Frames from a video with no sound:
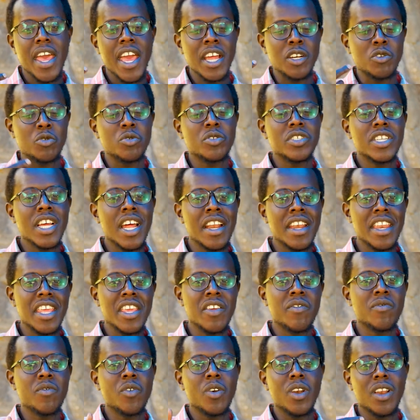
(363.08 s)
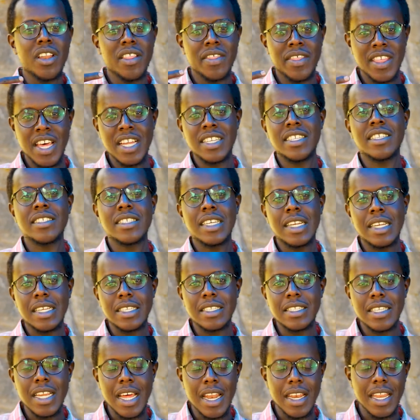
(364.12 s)
and to shun evil, that is
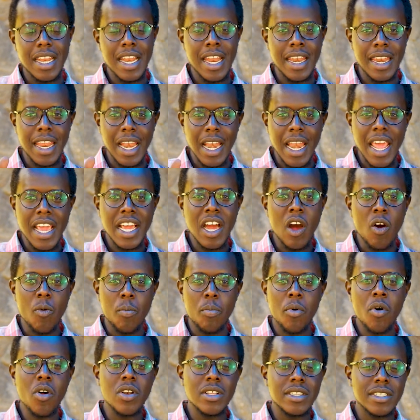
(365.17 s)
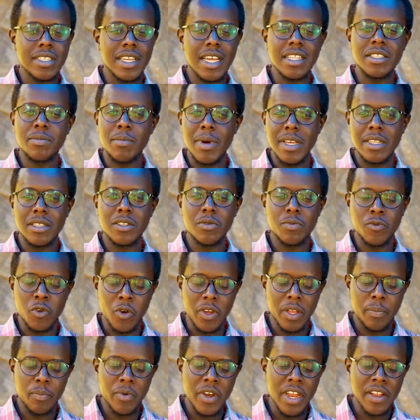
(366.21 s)
understanding. And I like how Paul starts by
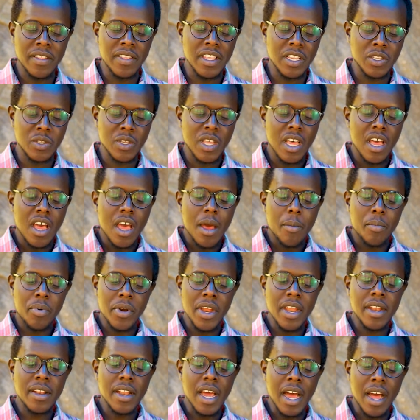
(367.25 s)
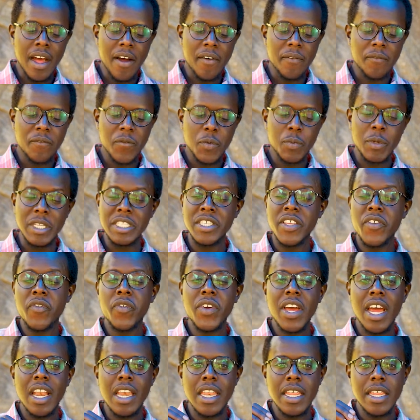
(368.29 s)
praying
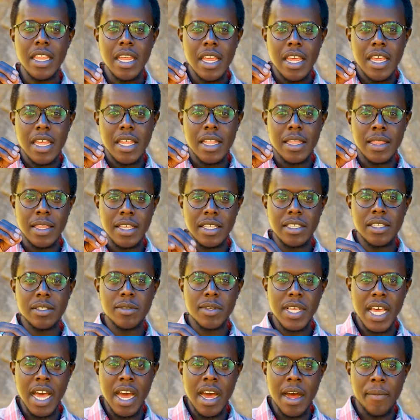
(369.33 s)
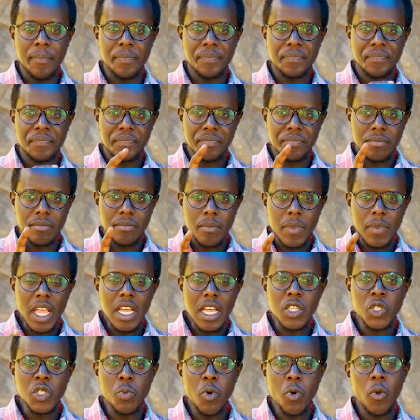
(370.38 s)
specifically this
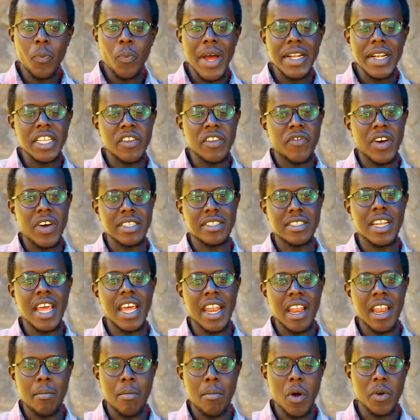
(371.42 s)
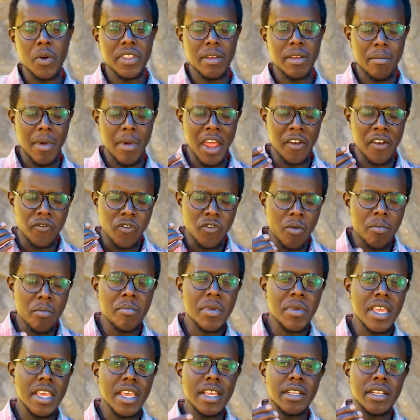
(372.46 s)
small part in verse 9 about them. And for
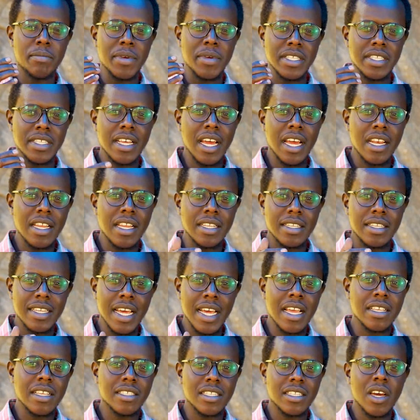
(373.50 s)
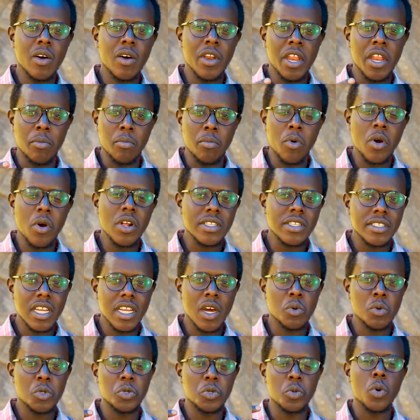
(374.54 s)
me, it basically ties down and boils
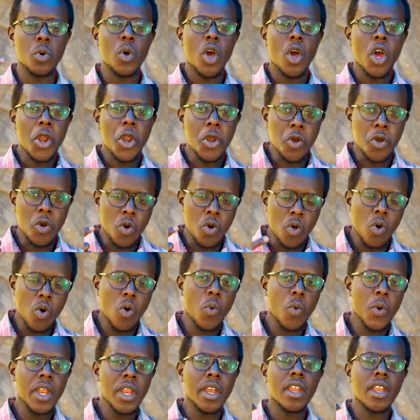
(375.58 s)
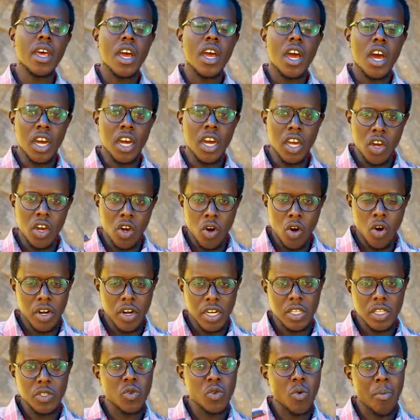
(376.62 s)
down to knowing
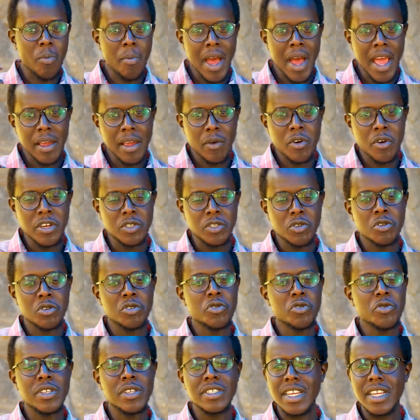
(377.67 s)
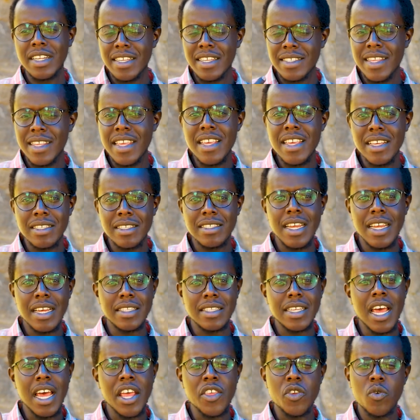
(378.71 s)
God. So my question to you is that as the year
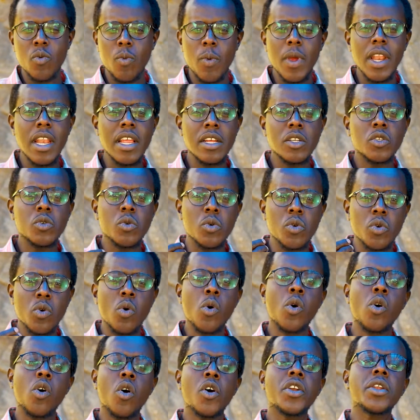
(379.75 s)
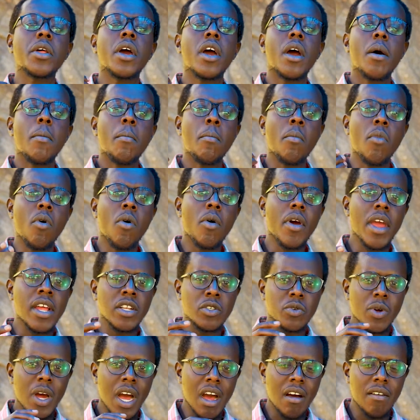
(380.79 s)
starts, are you willing to know God more and
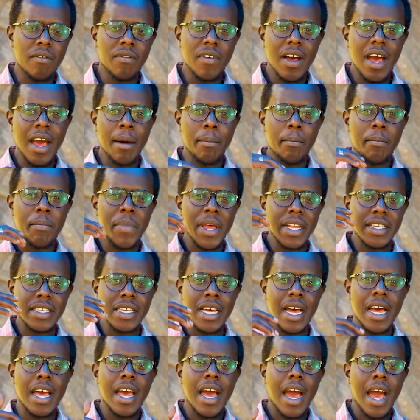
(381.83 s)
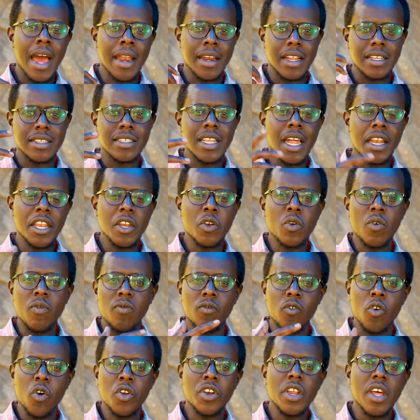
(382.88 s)
to have a better understanding
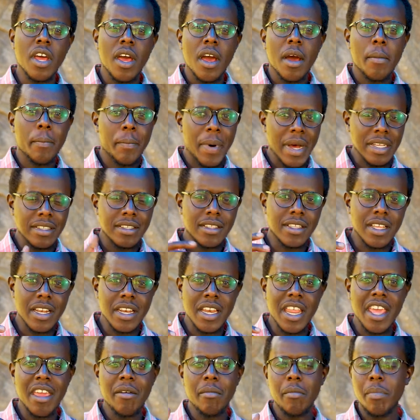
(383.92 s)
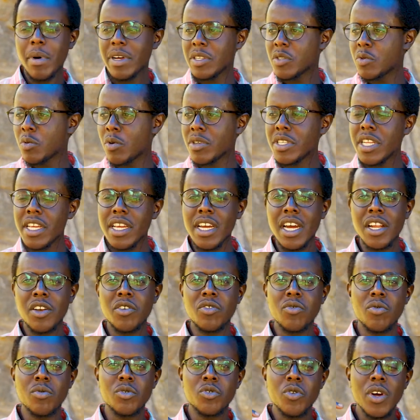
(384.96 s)
of God, past the name, past what he can
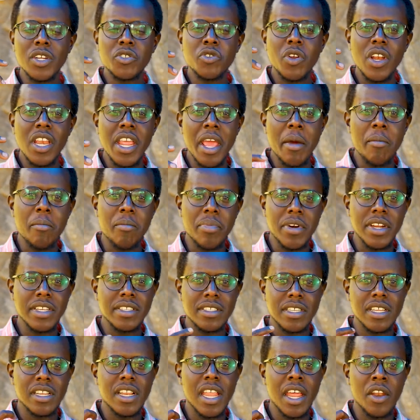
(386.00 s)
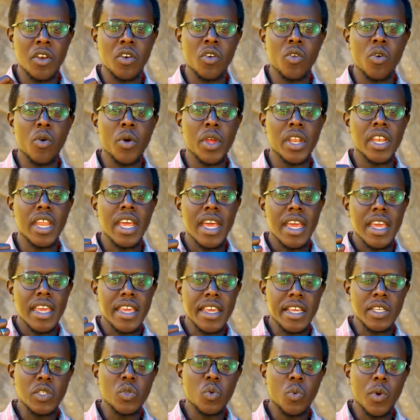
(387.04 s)
do, to actually embracing and knowing
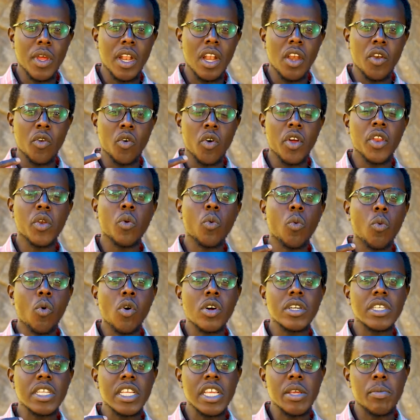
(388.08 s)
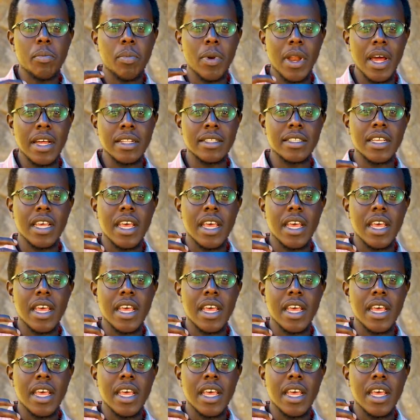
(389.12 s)
his will, knowing what he plans